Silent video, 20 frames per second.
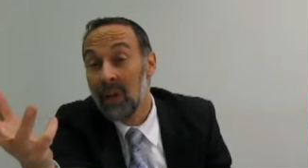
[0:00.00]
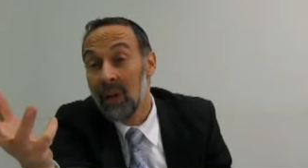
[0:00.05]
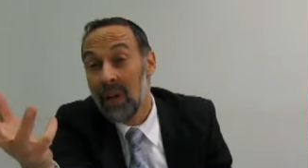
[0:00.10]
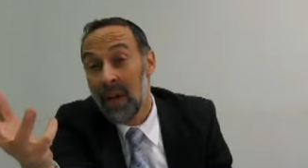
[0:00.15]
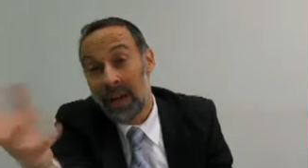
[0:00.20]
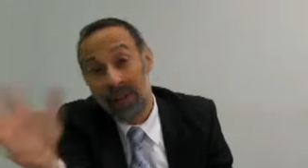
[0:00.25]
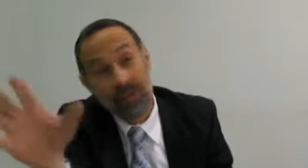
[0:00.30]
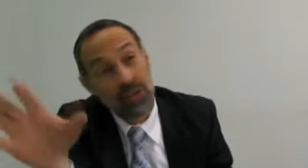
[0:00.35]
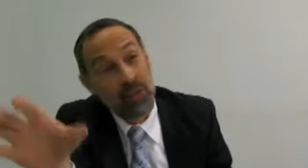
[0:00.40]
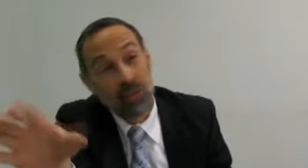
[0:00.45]

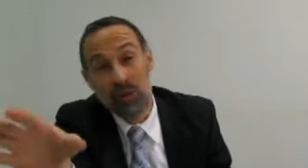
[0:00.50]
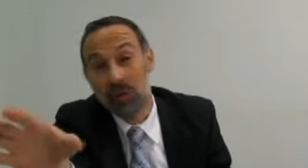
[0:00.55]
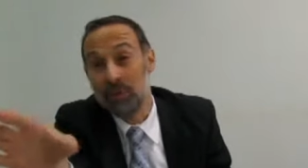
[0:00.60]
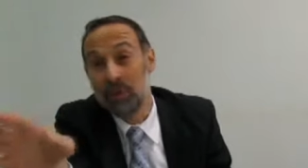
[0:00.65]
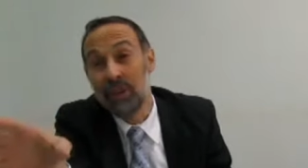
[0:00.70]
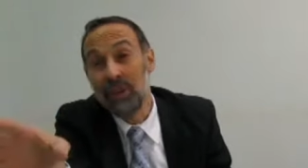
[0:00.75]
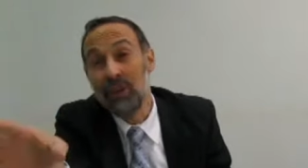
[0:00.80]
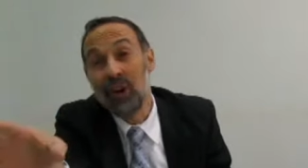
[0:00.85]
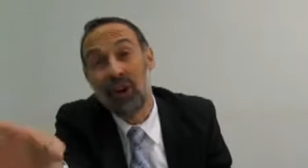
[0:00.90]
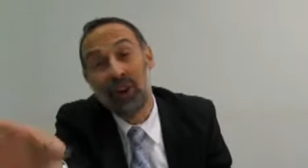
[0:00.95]
And the truth
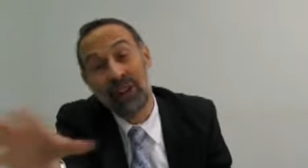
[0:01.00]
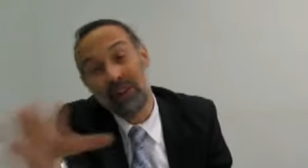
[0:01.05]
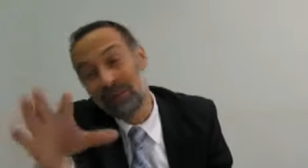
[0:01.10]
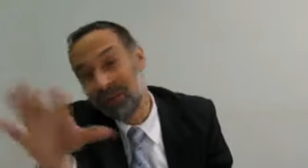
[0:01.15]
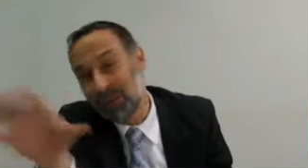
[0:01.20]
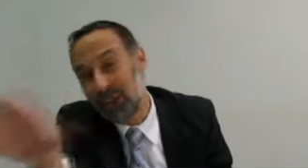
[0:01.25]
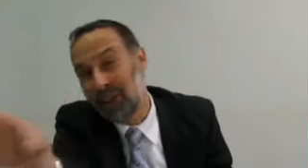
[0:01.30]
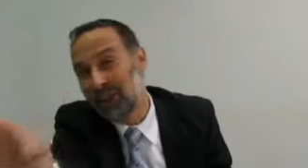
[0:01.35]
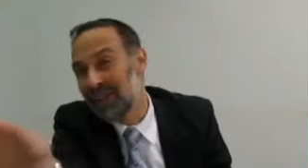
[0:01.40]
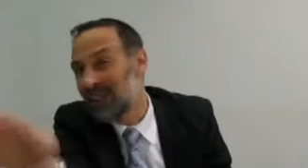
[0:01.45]
be told, I'm
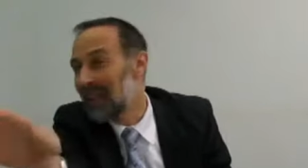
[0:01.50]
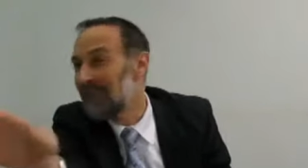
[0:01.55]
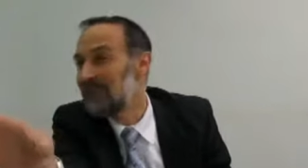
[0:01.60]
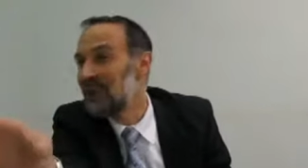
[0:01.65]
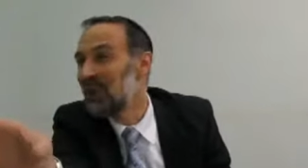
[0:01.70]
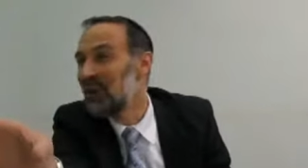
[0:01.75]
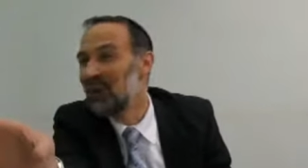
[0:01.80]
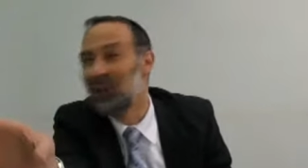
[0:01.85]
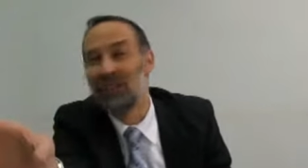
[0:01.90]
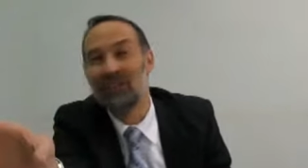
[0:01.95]
sorry that I'm
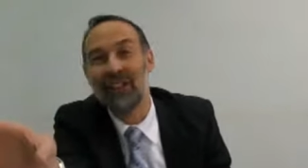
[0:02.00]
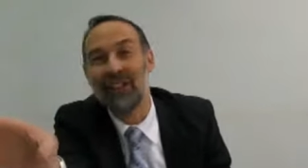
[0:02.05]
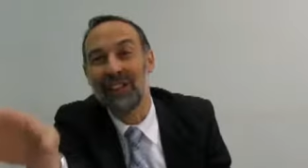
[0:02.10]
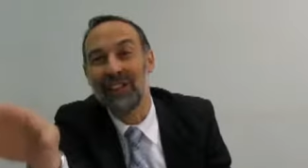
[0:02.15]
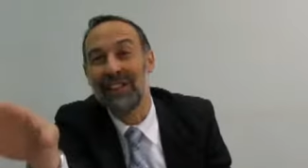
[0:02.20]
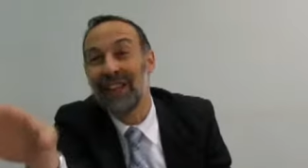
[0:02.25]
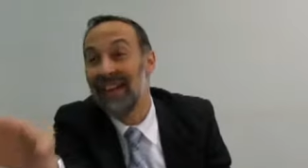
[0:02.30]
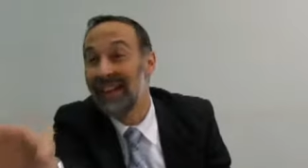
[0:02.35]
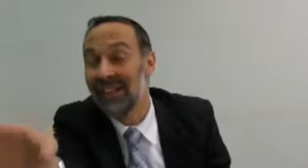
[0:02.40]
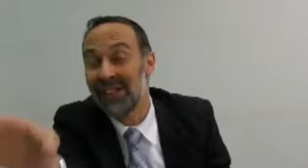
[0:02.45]
going off on a
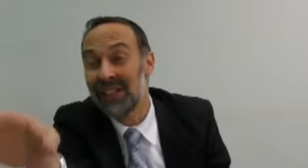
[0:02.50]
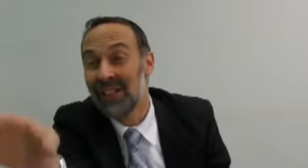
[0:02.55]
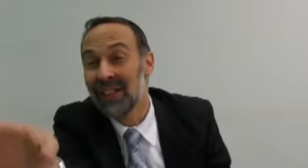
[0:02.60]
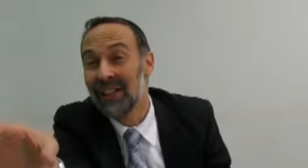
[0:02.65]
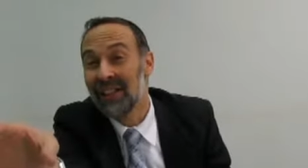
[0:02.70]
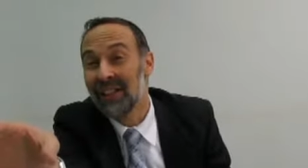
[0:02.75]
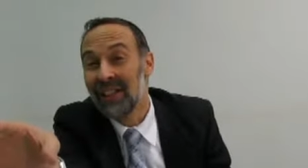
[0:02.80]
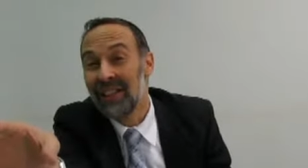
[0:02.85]
tangent,